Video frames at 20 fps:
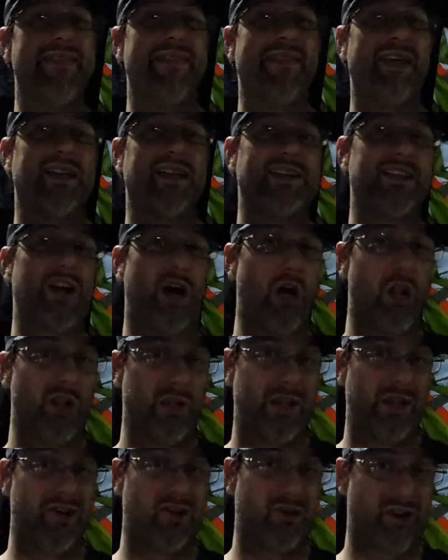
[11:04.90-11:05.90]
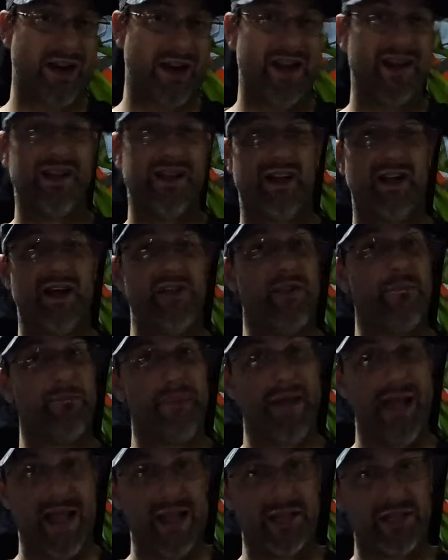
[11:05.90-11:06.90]
the dolly crank on the
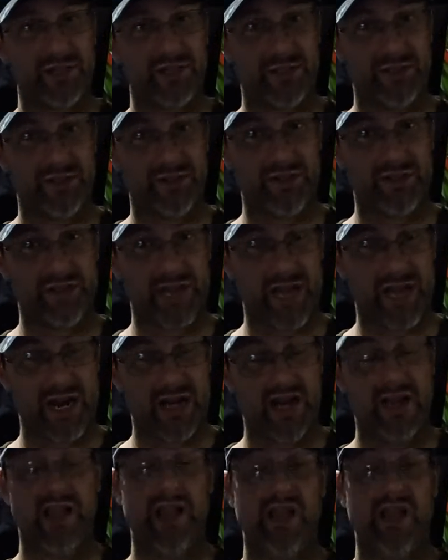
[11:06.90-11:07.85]
passenger side